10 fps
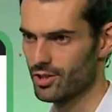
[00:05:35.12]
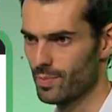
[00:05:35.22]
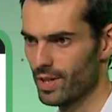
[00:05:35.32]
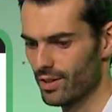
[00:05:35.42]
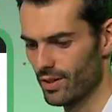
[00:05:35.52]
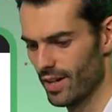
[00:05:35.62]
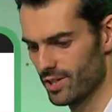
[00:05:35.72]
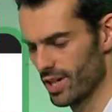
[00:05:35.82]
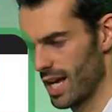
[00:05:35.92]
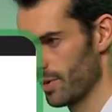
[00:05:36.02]
I used to be on the
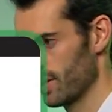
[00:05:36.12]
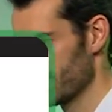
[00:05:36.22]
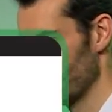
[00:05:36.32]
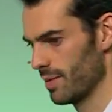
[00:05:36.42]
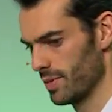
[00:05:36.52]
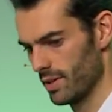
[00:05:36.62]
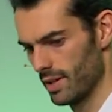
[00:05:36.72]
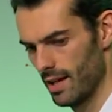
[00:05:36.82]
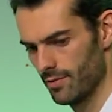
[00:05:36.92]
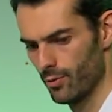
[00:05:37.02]
venture capital side, but
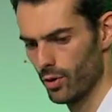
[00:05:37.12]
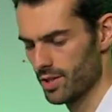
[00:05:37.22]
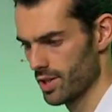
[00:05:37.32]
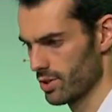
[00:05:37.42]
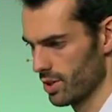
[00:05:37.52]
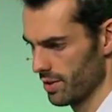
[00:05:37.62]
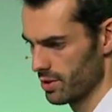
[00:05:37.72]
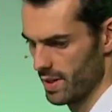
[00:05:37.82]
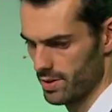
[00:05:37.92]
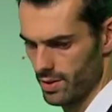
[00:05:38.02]
left 4 years ago to start
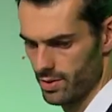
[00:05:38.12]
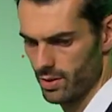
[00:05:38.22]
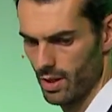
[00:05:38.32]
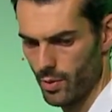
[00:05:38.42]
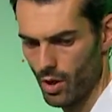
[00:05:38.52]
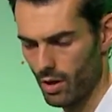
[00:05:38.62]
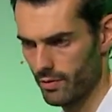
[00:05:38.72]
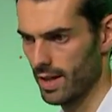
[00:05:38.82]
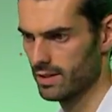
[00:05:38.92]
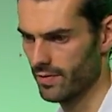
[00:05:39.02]
this business. And we are, in
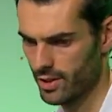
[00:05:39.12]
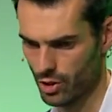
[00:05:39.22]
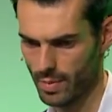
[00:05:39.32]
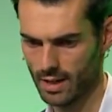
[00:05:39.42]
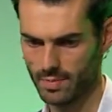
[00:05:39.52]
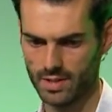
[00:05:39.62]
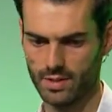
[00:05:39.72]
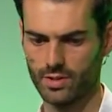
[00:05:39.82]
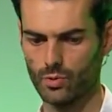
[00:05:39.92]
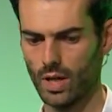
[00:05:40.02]
fact, a venture-backed
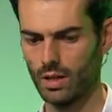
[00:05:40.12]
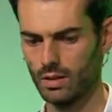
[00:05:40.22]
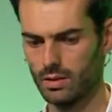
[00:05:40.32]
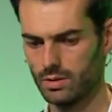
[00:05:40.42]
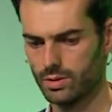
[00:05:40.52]
business as well.